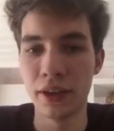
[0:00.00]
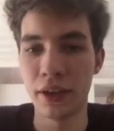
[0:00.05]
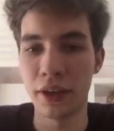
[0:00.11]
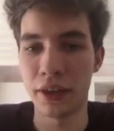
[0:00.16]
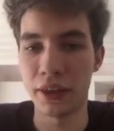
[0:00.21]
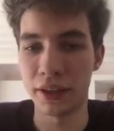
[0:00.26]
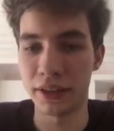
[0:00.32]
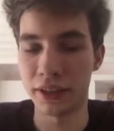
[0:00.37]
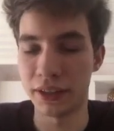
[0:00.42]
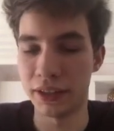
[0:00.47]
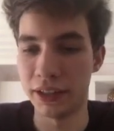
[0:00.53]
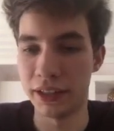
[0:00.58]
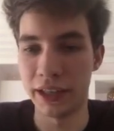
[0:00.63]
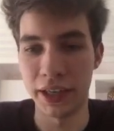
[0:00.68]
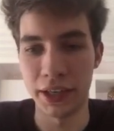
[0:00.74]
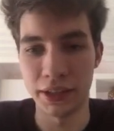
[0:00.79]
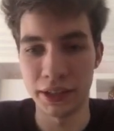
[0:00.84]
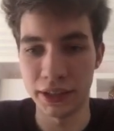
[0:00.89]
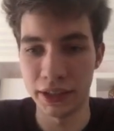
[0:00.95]
theta t
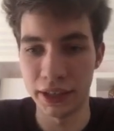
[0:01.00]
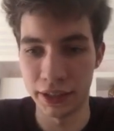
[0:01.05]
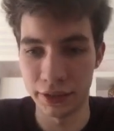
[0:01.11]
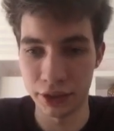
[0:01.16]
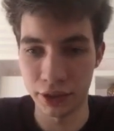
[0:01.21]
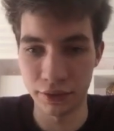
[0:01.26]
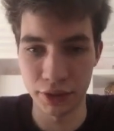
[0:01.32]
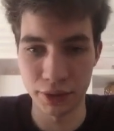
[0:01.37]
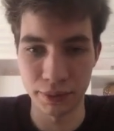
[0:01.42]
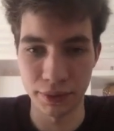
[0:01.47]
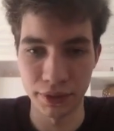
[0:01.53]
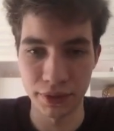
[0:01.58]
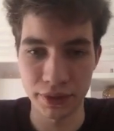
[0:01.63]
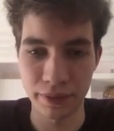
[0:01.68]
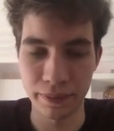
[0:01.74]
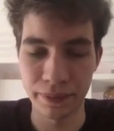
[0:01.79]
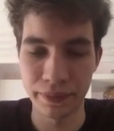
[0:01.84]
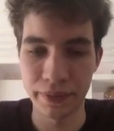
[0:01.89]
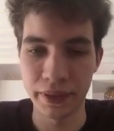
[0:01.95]
at transposed
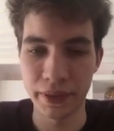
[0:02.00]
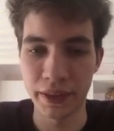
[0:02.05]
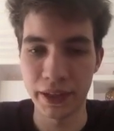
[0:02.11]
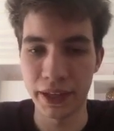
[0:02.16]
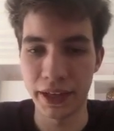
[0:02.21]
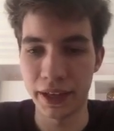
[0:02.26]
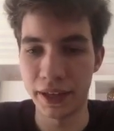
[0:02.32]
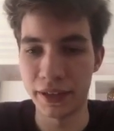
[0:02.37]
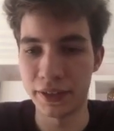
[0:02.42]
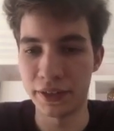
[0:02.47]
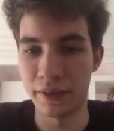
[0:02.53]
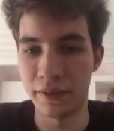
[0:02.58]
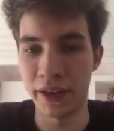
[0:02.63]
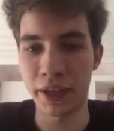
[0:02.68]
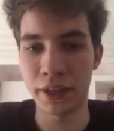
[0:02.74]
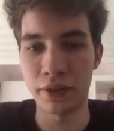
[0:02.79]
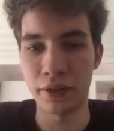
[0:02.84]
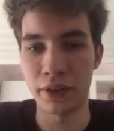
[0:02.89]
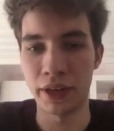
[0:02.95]
as the
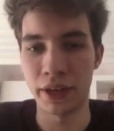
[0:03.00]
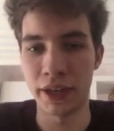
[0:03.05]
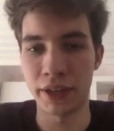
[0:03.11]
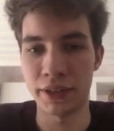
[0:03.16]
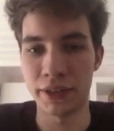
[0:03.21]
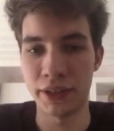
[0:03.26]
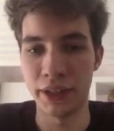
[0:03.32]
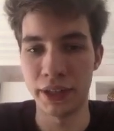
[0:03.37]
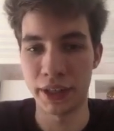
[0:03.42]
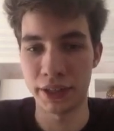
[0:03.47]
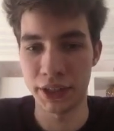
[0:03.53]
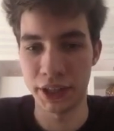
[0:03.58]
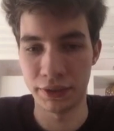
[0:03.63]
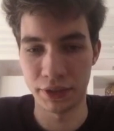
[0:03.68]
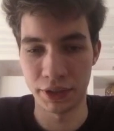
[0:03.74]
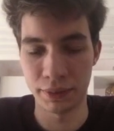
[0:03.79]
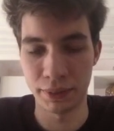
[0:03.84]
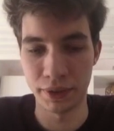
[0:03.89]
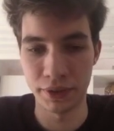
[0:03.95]
vector xt
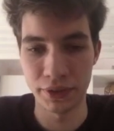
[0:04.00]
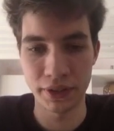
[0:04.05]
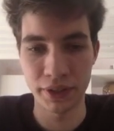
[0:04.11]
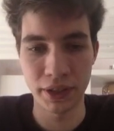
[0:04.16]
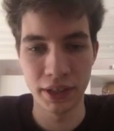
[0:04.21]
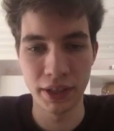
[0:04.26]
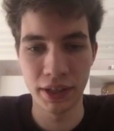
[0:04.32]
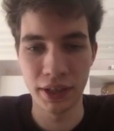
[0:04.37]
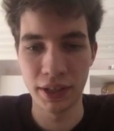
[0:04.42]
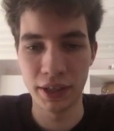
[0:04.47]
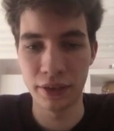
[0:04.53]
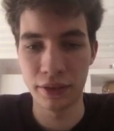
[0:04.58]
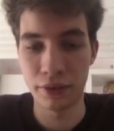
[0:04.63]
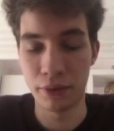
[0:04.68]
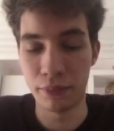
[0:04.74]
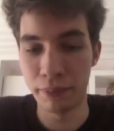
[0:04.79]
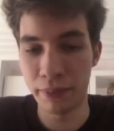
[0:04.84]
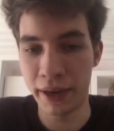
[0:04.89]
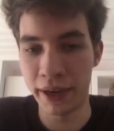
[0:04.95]
transposed
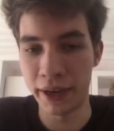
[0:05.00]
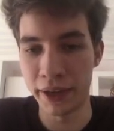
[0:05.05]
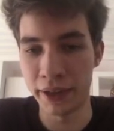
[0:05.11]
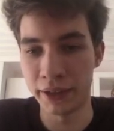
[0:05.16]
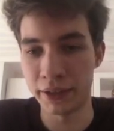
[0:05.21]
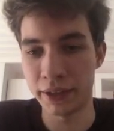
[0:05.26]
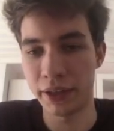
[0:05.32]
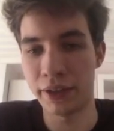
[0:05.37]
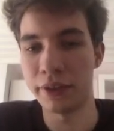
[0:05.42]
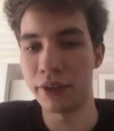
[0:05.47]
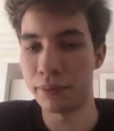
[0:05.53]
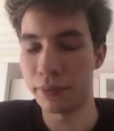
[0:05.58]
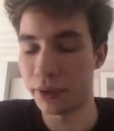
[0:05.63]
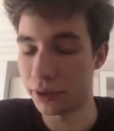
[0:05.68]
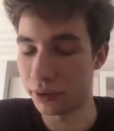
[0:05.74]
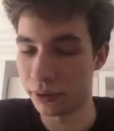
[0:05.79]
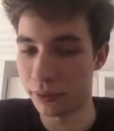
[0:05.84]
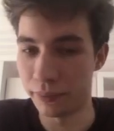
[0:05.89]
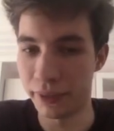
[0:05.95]
combined, outer
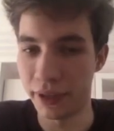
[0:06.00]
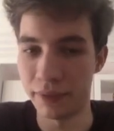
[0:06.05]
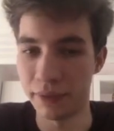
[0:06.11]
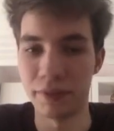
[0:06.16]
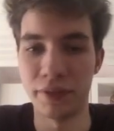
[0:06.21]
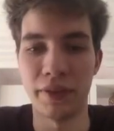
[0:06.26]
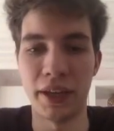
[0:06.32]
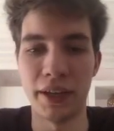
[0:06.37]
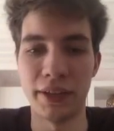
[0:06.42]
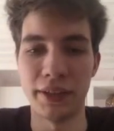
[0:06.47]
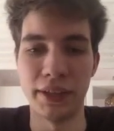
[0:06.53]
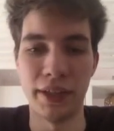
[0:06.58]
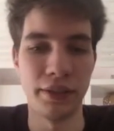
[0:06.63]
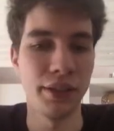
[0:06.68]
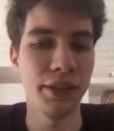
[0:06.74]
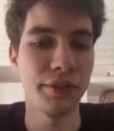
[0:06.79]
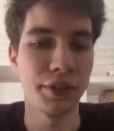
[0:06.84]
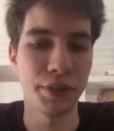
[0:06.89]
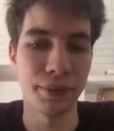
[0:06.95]
product combined with at
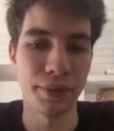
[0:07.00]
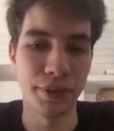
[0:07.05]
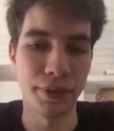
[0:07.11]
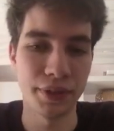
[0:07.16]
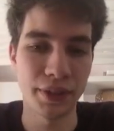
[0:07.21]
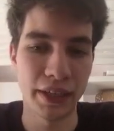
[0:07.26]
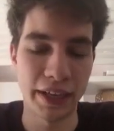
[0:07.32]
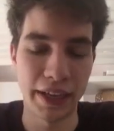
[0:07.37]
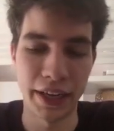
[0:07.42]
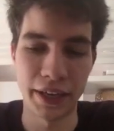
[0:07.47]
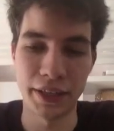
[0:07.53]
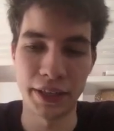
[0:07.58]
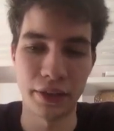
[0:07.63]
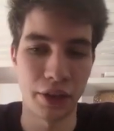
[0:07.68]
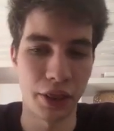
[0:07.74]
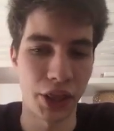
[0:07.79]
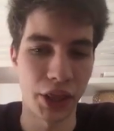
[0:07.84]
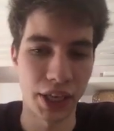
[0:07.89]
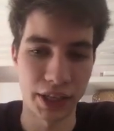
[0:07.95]
transposed, acting
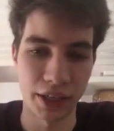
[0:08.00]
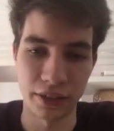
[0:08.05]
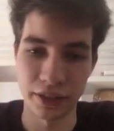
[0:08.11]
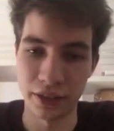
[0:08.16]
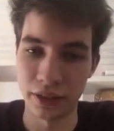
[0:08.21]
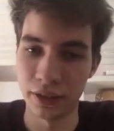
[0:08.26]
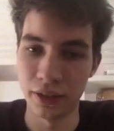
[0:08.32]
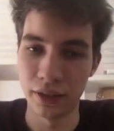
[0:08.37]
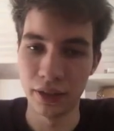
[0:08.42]
on theta t.